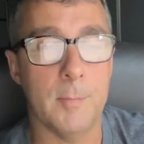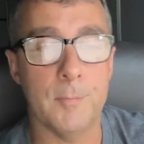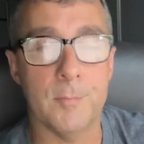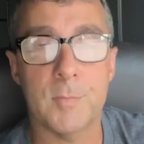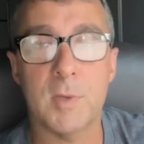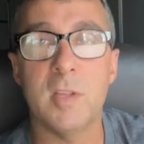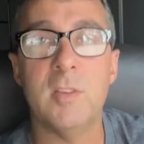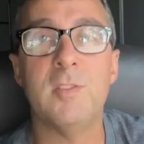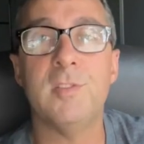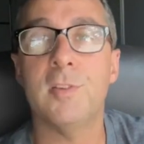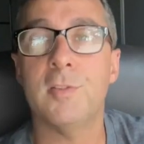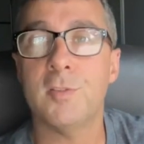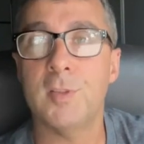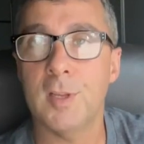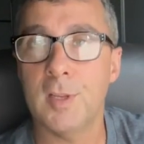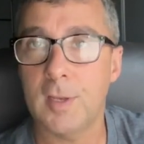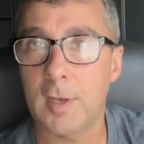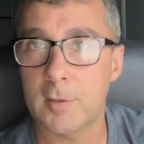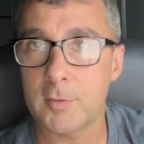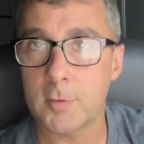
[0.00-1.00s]

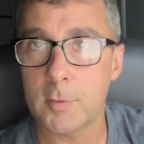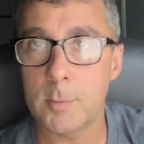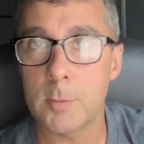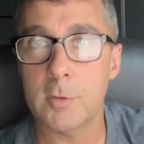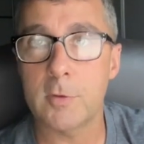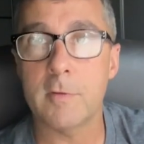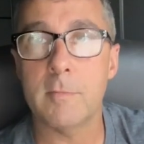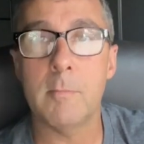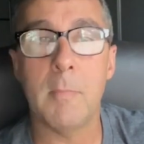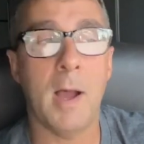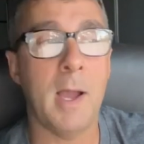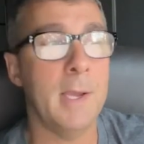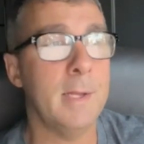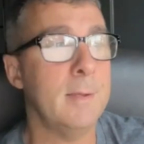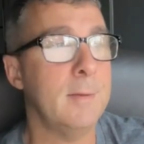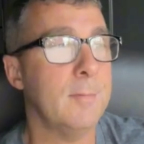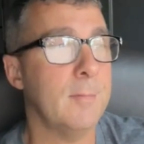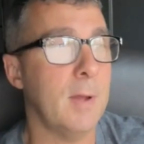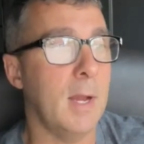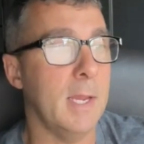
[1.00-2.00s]
consistent customer of
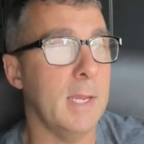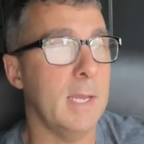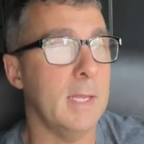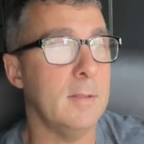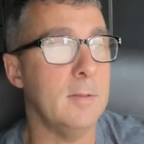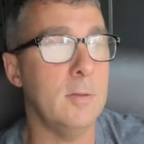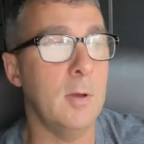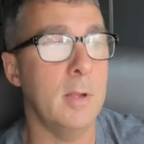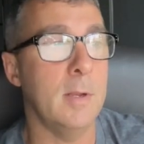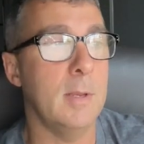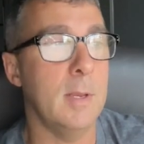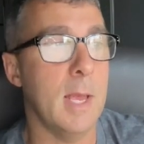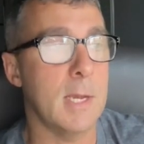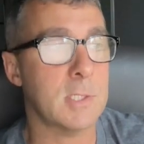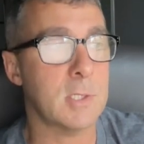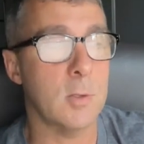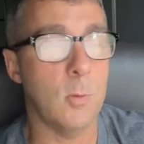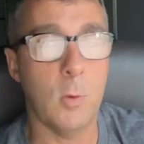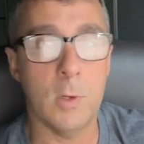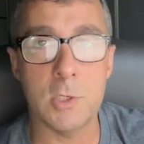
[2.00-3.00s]
mine. I had done
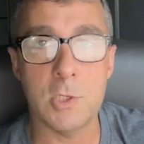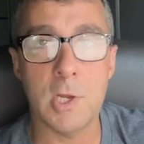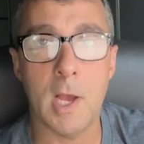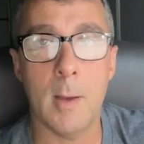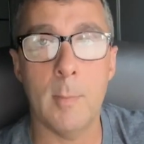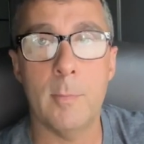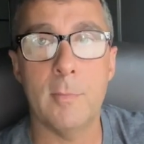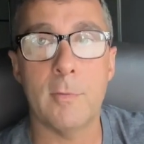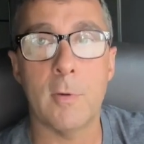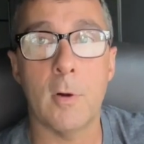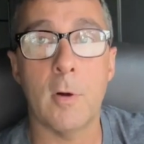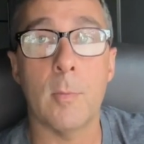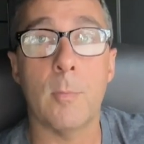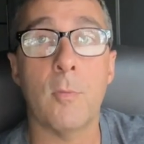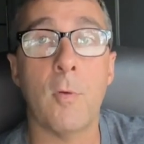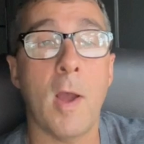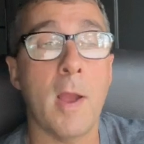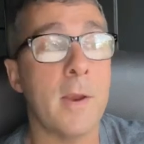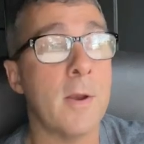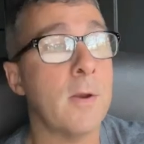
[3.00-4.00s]
actually one job for her
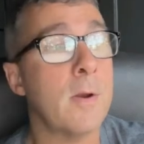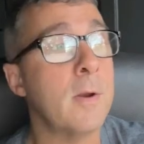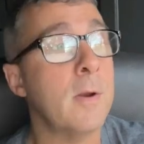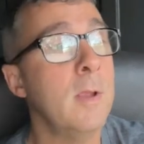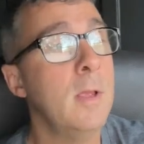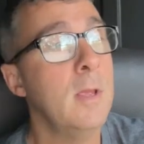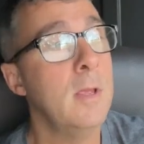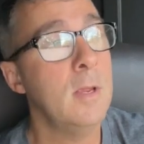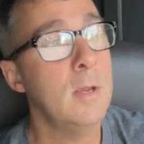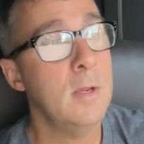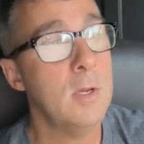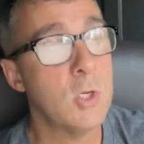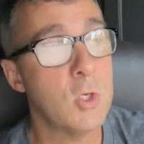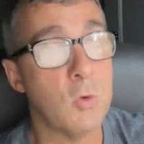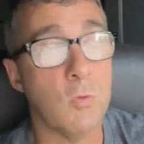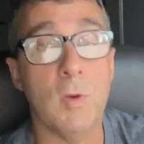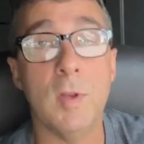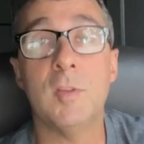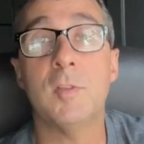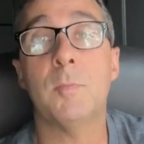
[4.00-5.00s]
prior.
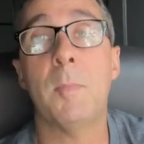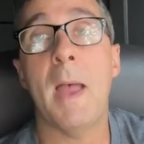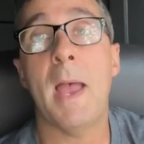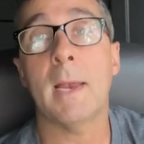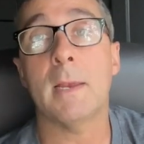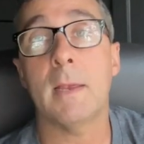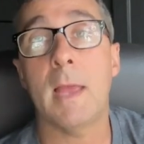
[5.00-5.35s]
She reached back